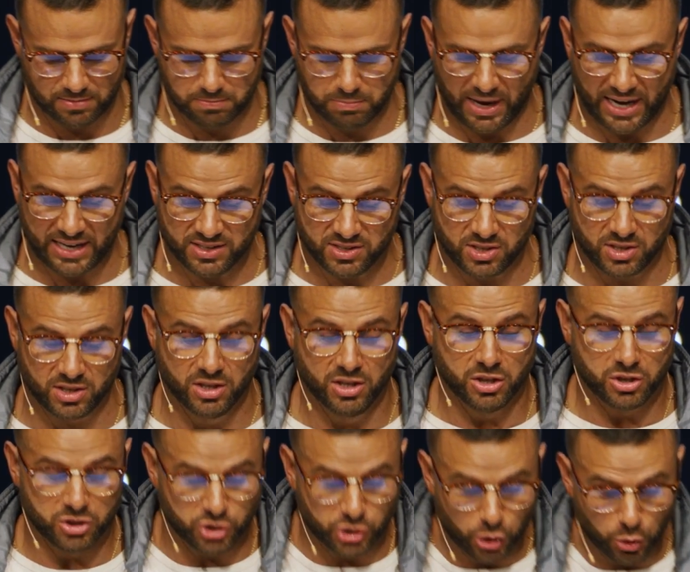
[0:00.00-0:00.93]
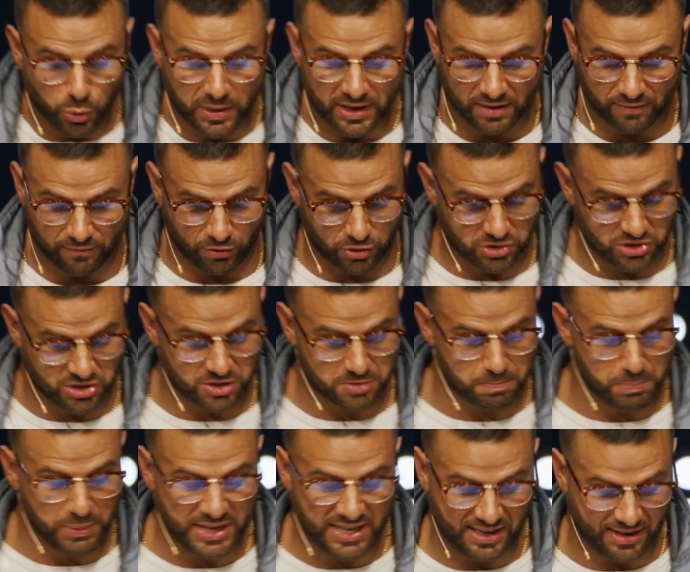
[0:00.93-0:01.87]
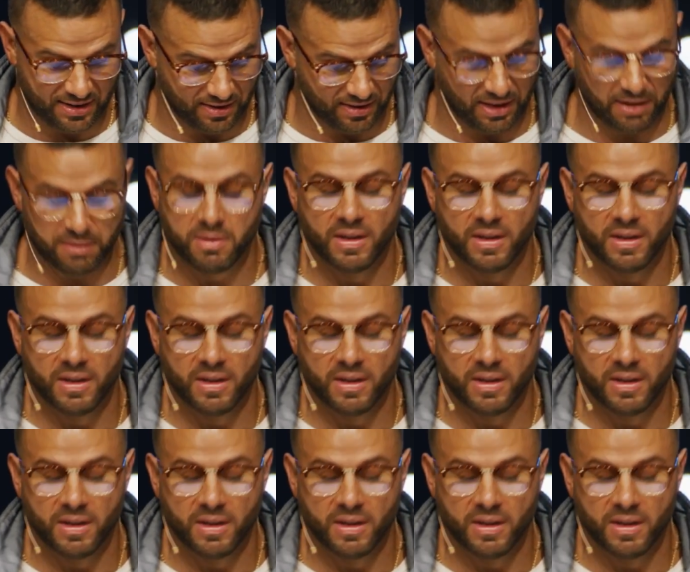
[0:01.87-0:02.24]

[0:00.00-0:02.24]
Back to doing versus being.